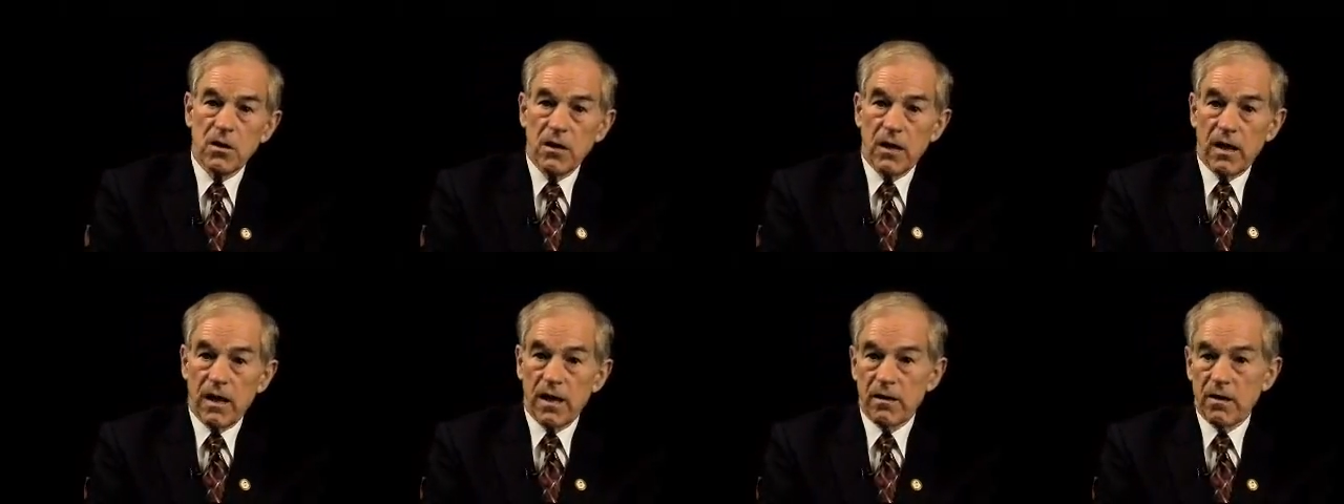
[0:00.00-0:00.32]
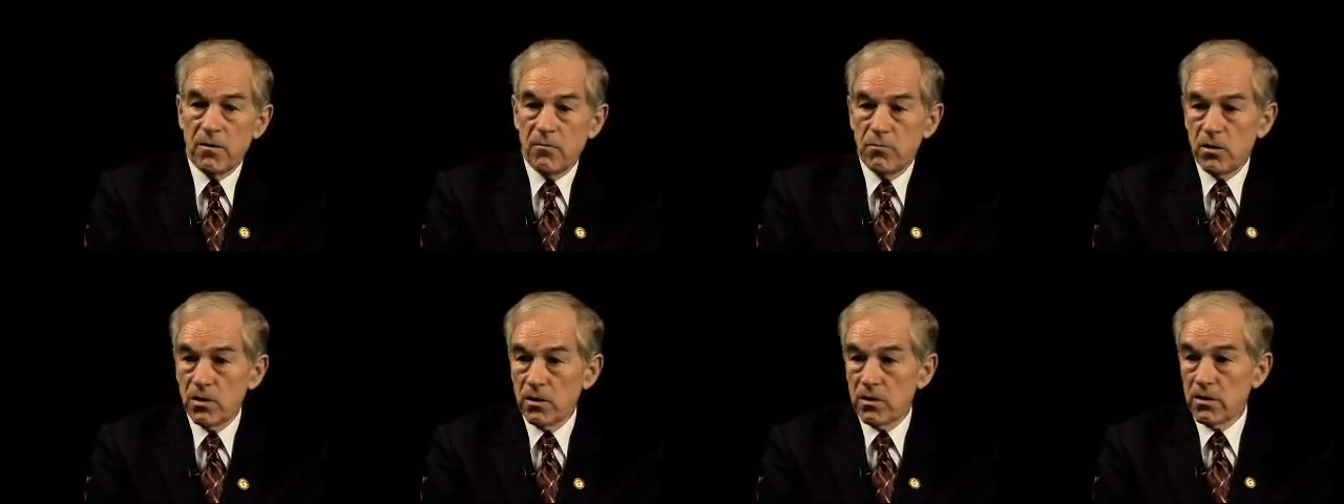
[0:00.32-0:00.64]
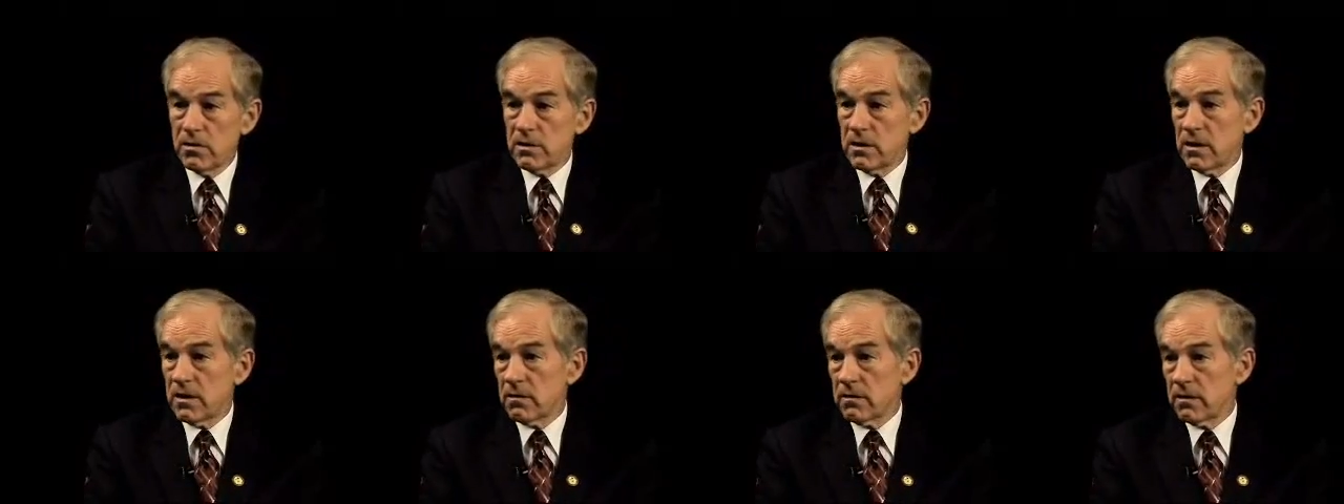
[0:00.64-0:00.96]
and the
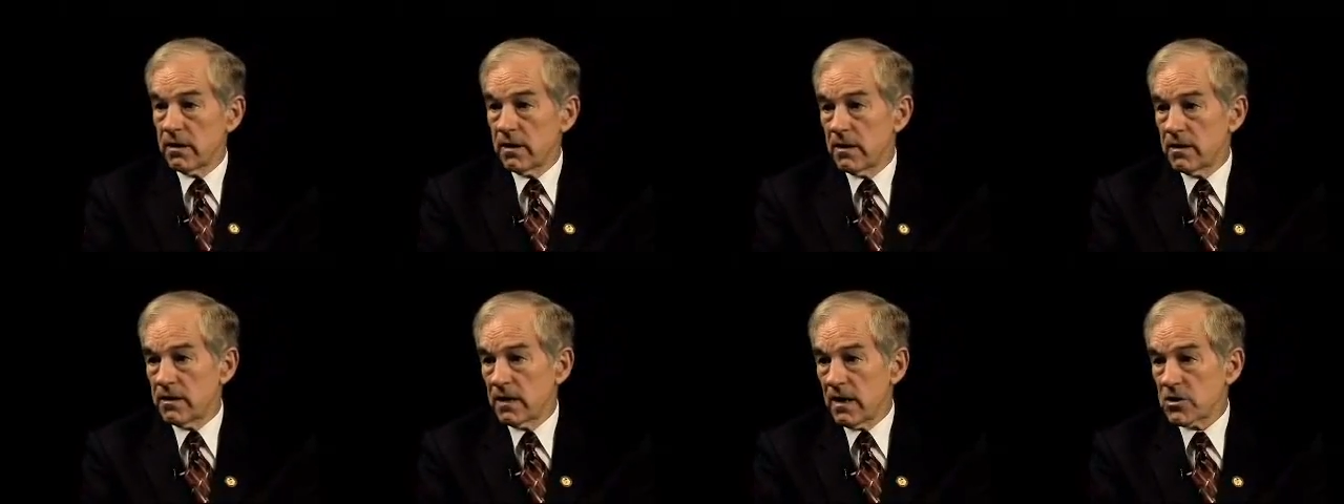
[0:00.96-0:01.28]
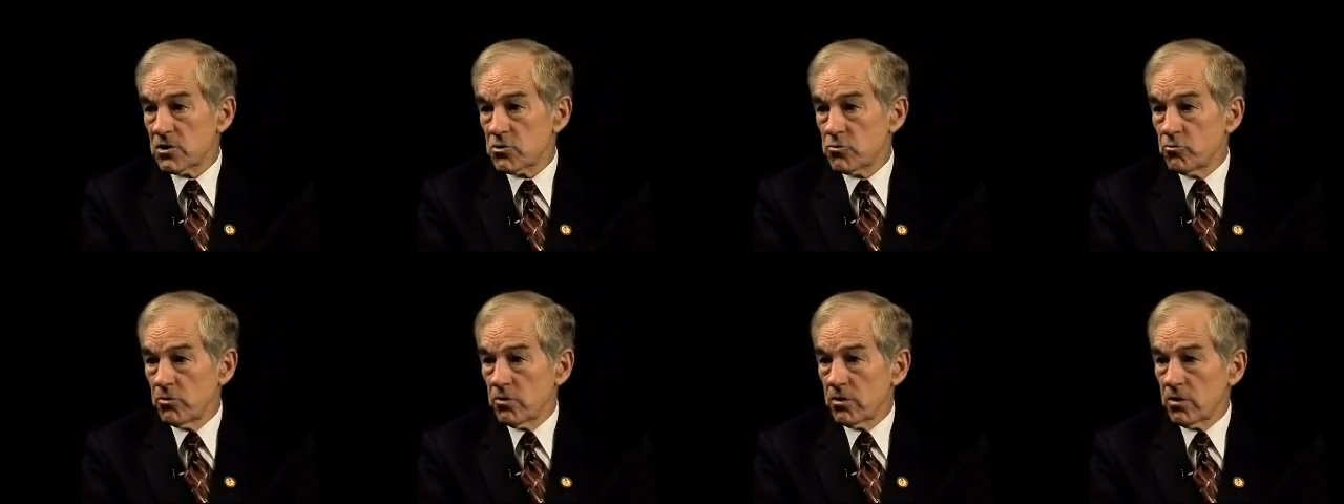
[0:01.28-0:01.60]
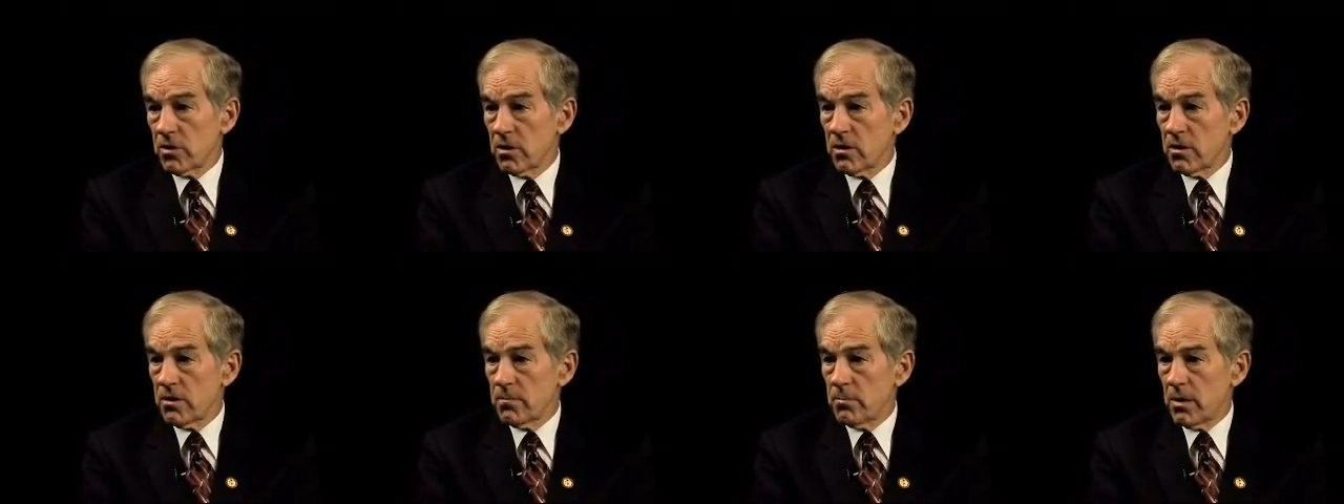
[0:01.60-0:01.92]
military-industrial
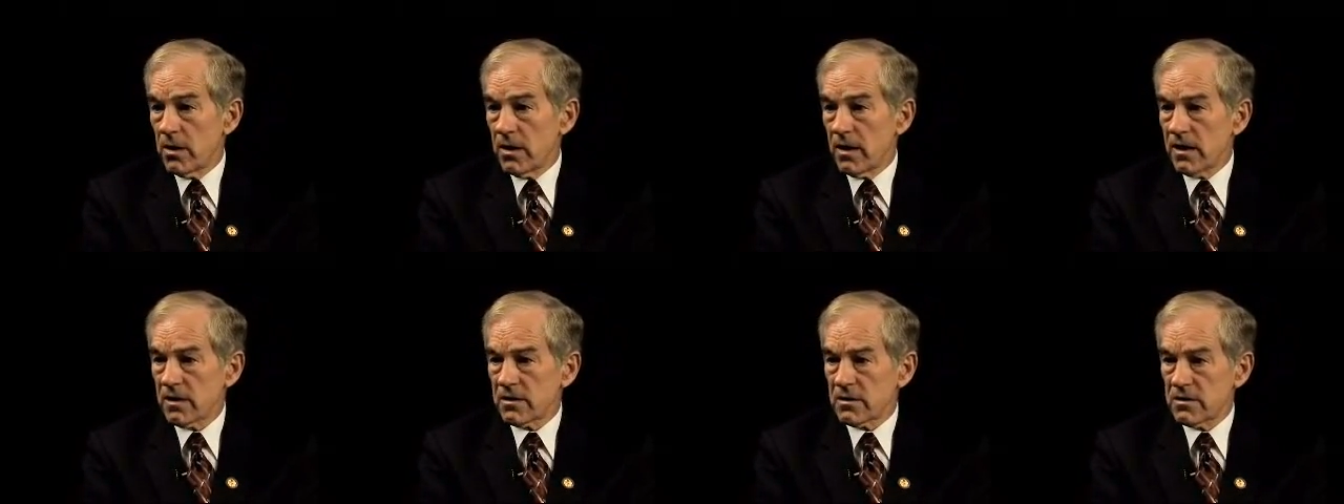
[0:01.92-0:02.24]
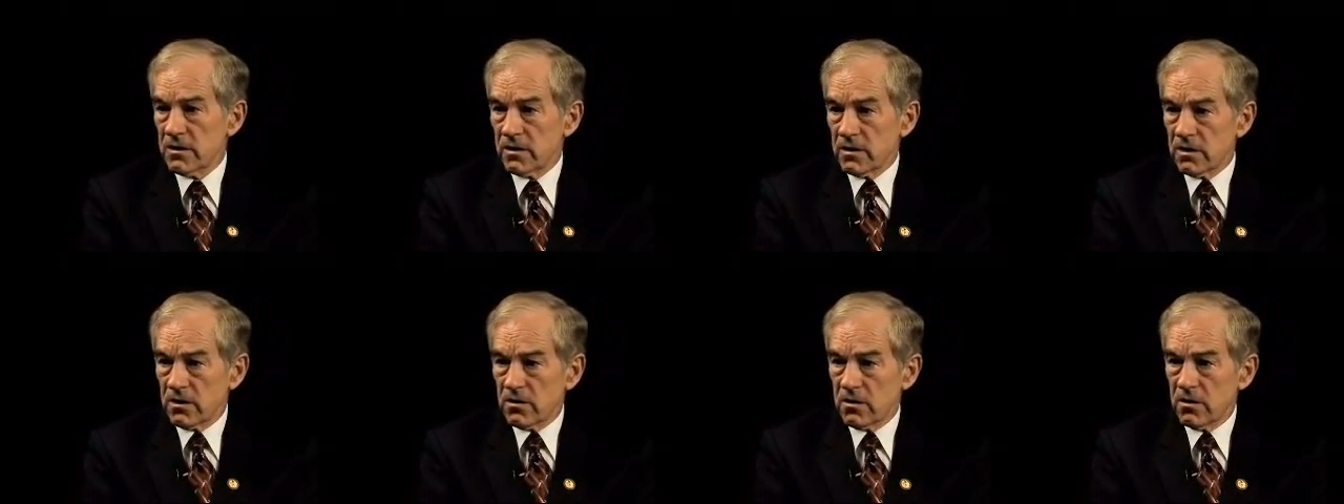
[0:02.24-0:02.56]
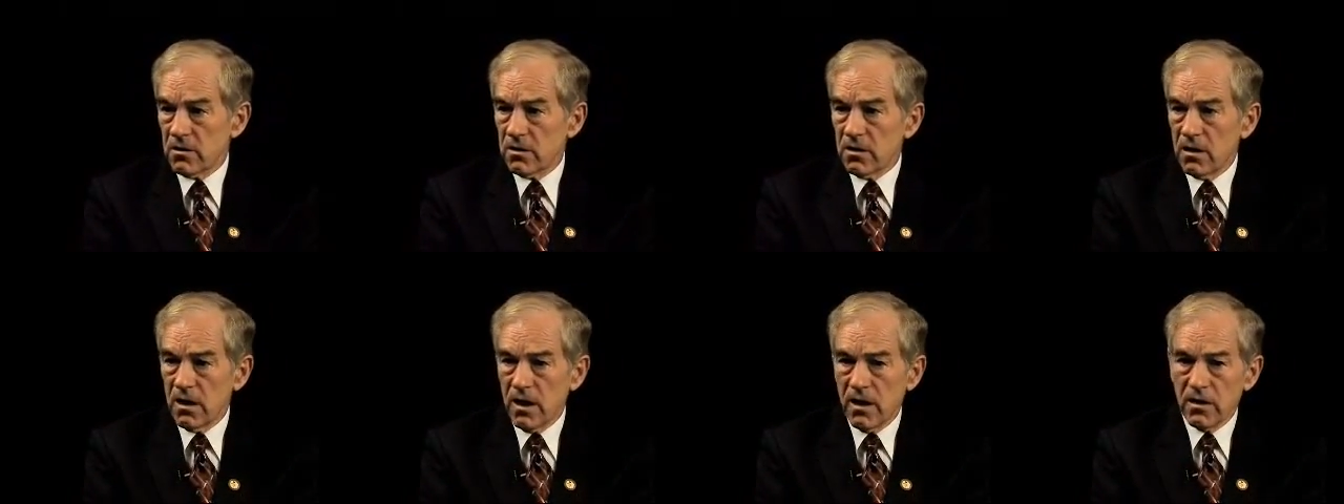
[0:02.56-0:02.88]
complex and
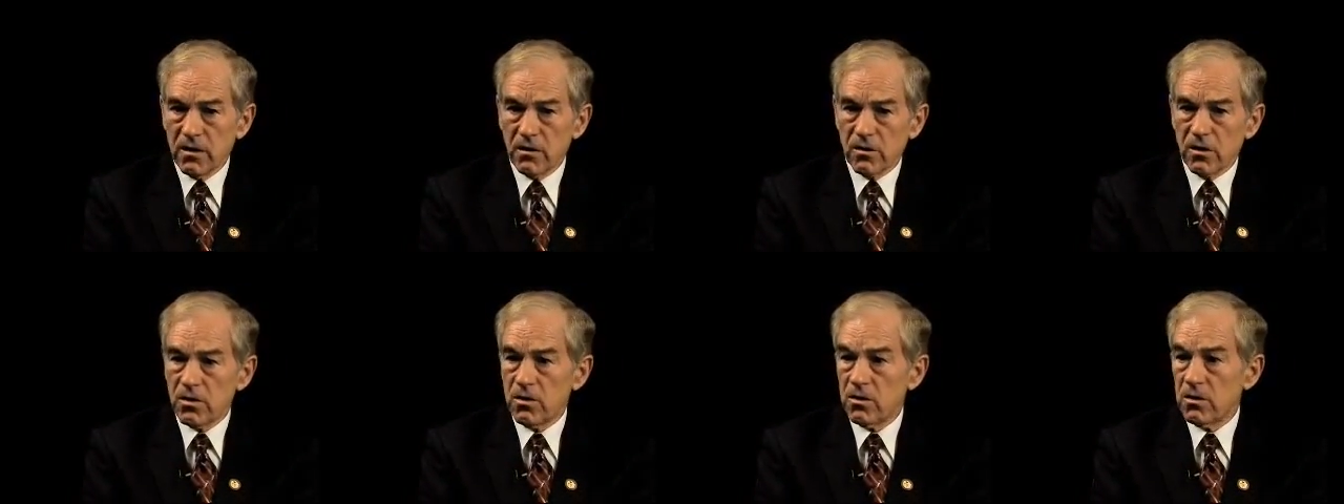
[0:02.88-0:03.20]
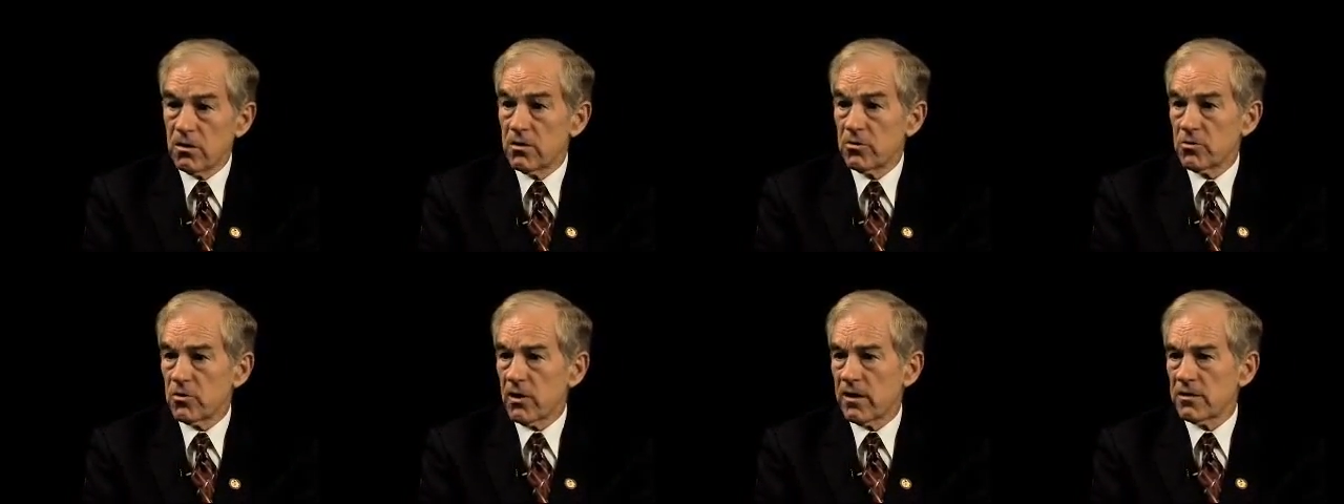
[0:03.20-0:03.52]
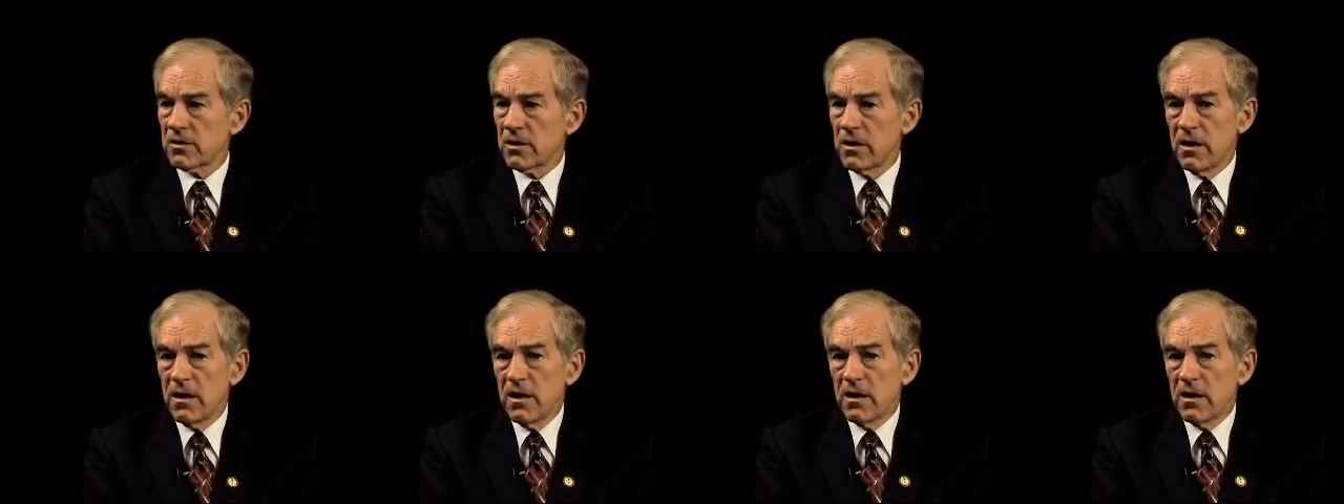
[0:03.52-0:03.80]
contracts.